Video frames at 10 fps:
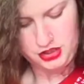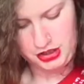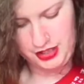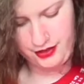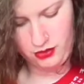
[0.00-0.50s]

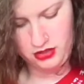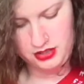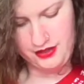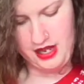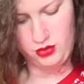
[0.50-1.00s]
She
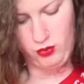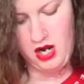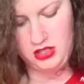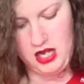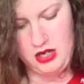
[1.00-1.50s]
thought that
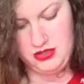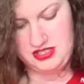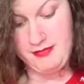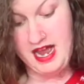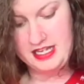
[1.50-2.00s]
while I
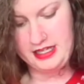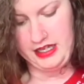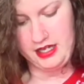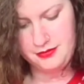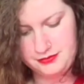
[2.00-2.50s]
was making it,